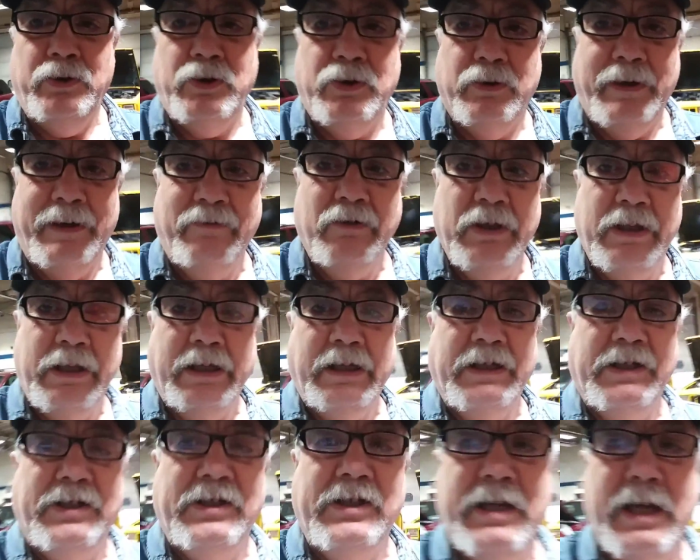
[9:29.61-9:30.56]
so everything
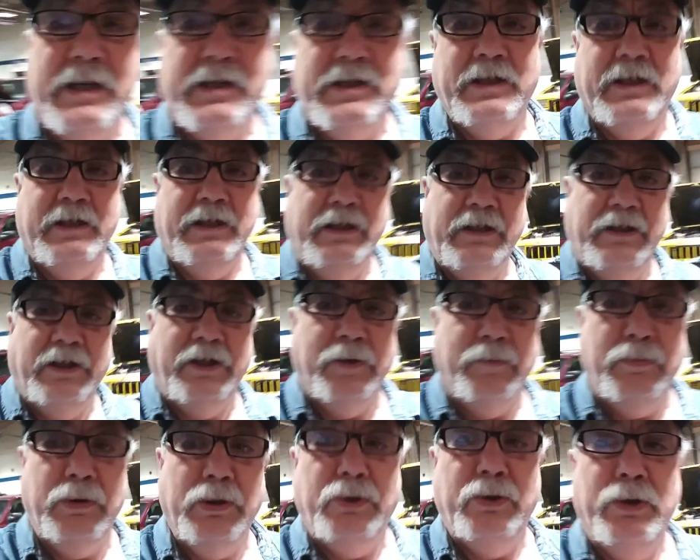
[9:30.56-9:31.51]
is tested in the
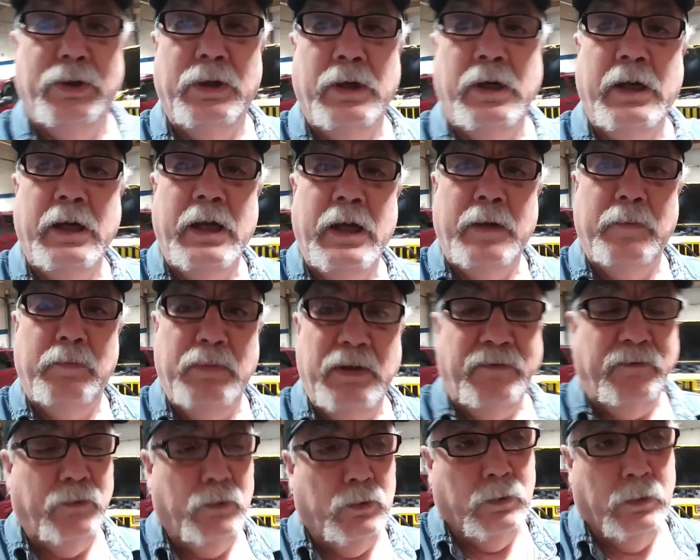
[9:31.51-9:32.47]
computer
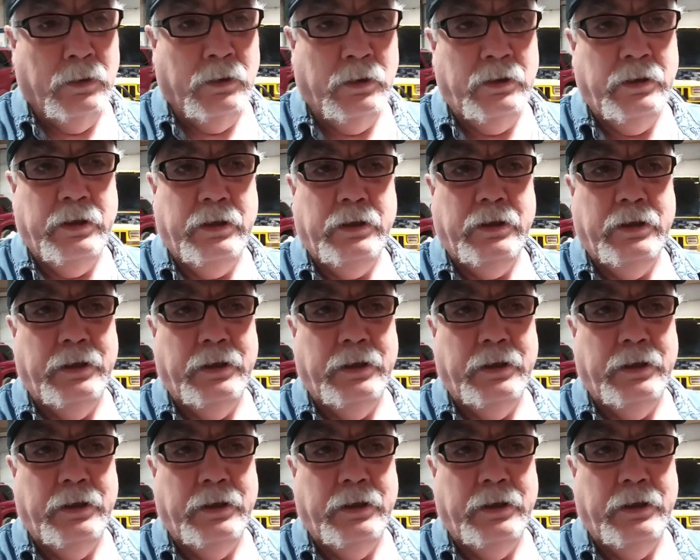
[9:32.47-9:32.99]
before